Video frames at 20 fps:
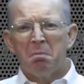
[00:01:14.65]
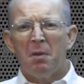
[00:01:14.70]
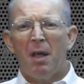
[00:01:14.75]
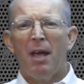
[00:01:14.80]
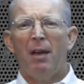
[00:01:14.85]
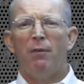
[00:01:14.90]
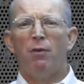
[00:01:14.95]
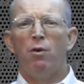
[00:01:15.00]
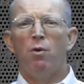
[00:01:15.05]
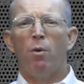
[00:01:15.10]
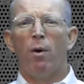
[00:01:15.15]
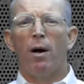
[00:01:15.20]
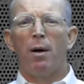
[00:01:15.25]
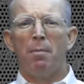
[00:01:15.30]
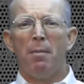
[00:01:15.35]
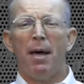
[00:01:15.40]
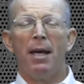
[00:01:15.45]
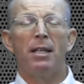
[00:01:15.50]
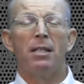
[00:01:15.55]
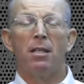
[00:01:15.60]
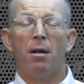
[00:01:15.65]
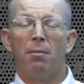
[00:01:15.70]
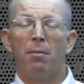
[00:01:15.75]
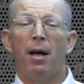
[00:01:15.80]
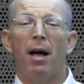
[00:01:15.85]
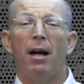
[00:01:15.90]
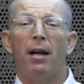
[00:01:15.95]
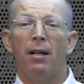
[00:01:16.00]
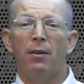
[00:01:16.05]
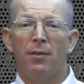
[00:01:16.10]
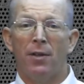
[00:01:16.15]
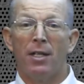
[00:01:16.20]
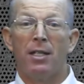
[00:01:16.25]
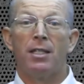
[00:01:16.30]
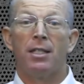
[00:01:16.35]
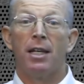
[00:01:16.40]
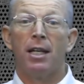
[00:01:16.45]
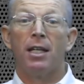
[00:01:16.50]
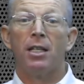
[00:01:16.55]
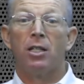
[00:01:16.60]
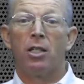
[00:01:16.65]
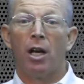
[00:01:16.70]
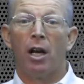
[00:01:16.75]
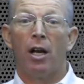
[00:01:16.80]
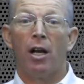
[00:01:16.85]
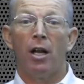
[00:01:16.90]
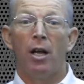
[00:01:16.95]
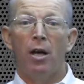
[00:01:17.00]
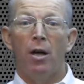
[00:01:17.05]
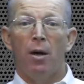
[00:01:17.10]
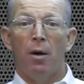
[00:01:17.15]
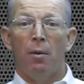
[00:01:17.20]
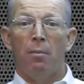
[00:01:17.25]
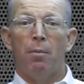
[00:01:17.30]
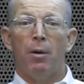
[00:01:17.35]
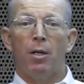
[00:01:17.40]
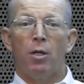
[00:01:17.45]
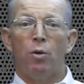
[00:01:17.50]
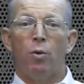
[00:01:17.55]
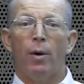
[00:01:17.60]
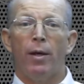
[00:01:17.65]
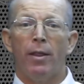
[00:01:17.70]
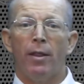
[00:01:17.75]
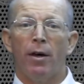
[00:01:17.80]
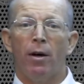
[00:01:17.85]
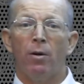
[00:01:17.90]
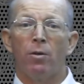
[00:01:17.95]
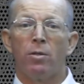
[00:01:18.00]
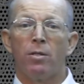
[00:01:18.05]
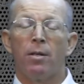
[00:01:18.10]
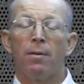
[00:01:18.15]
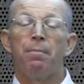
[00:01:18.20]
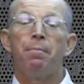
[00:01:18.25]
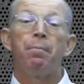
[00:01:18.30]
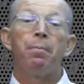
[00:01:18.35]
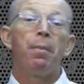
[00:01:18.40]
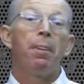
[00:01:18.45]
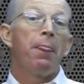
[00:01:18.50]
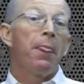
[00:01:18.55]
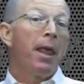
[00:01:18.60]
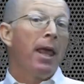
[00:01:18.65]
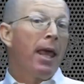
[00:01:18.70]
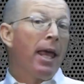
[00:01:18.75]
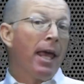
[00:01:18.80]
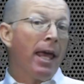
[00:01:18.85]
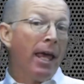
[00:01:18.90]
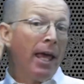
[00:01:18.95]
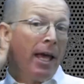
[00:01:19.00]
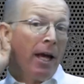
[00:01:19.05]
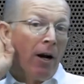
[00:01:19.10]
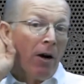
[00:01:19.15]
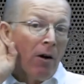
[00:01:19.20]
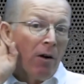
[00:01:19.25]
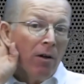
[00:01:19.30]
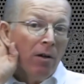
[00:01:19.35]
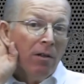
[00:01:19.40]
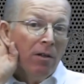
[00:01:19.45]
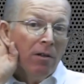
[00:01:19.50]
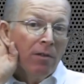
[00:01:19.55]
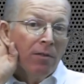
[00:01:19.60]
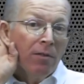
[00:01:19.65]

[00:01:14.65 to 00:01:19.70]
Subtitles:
if you want to make some kind of distinction between those. Hear.